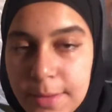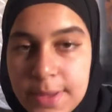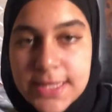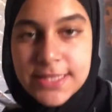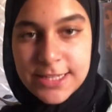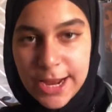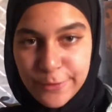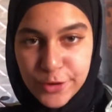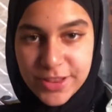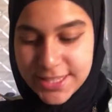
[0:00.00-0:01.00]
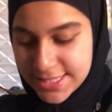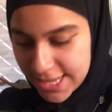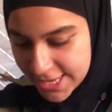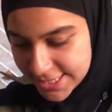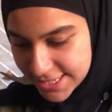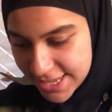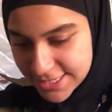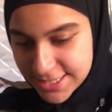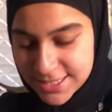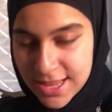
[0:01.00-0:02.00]
It's time for the taste
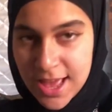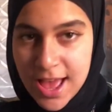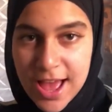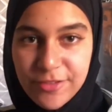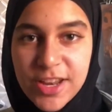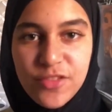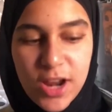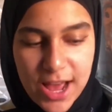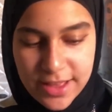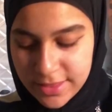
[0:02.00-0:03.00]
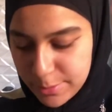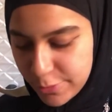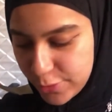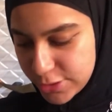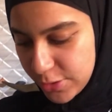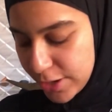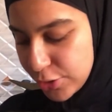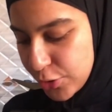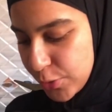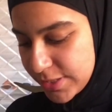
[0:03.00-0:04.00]
test. I've never had them before, so I don't
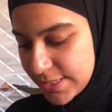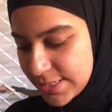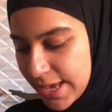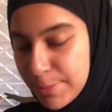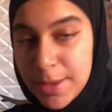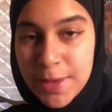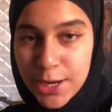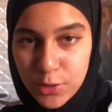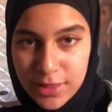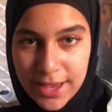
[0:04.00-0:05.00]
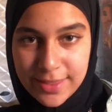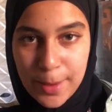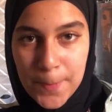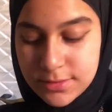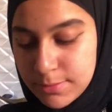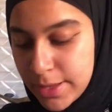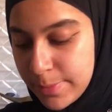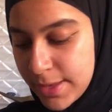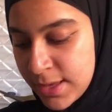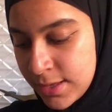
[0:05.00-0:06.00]
know what to say. Maybe I don't like them.
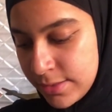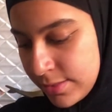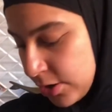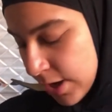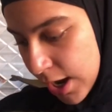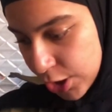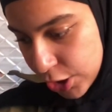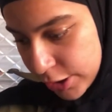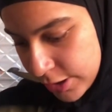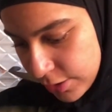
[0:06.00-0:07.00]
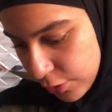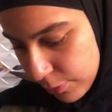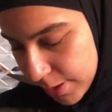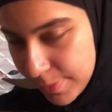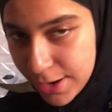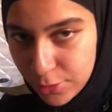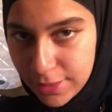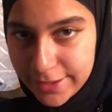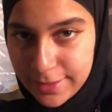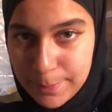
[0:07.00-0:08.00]
Maybe they're not good, or maybe I don't
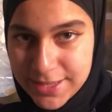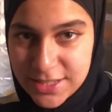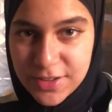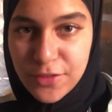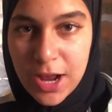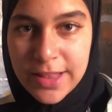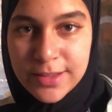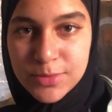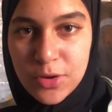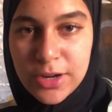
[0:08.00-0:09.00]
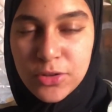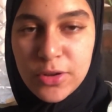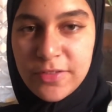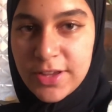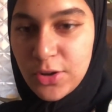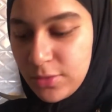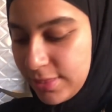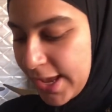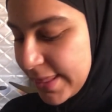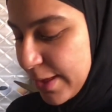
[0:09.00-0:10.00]
like them because I've never had them, so I don't know if I don't like them